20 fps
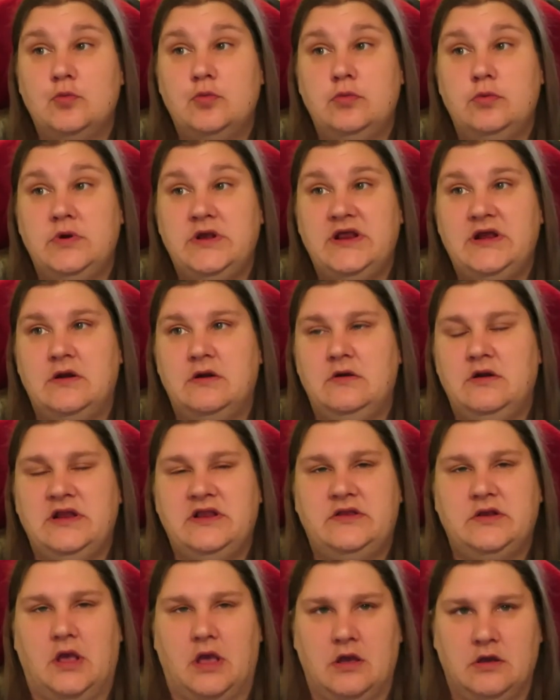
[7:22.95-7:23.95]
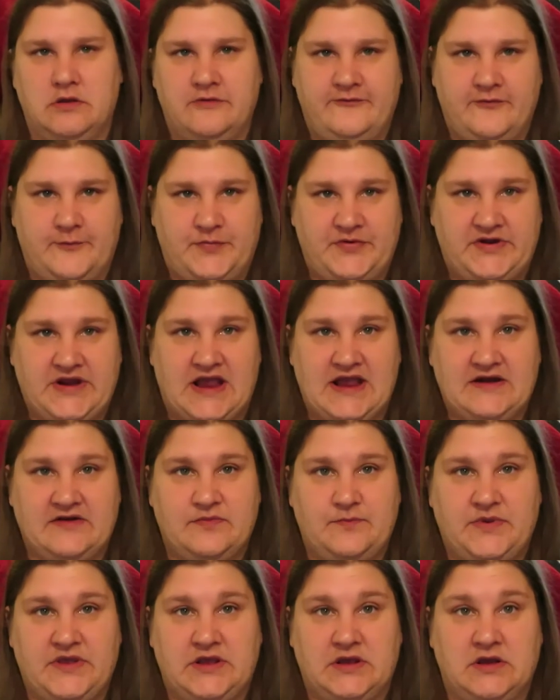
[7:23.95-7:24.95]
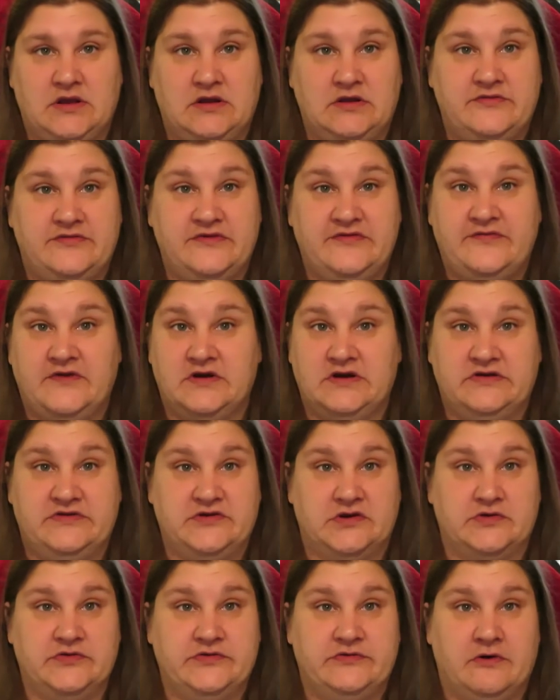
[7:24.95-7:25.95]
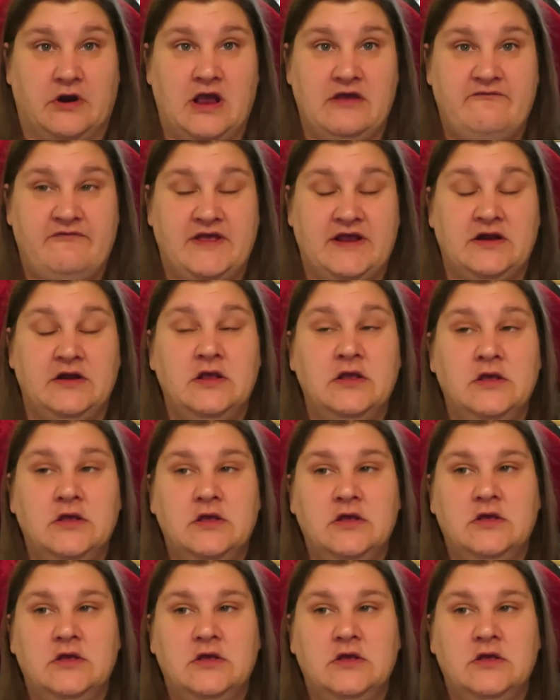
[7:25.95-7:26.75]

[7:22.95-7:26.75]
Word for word: we don't need to overprotect because it's only John driving.